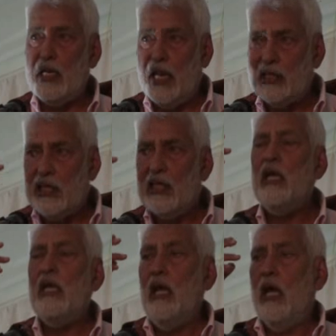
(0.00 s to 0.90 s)

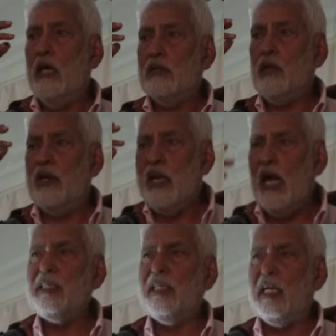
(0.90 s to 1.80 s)
eighteen, uh, sorry,
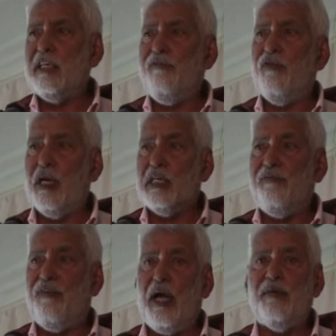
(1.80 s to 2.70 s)
nineteen eighty-four
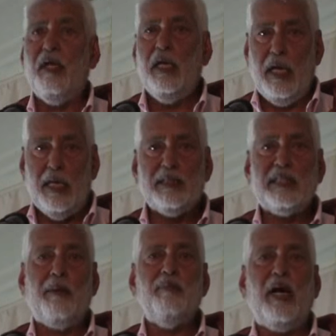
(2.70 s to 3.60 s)
eighty-five is
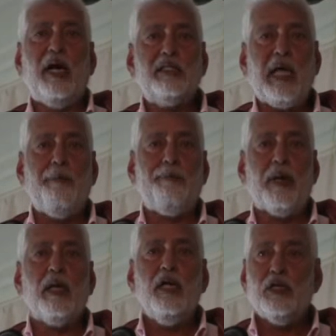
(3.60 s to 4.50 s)
some example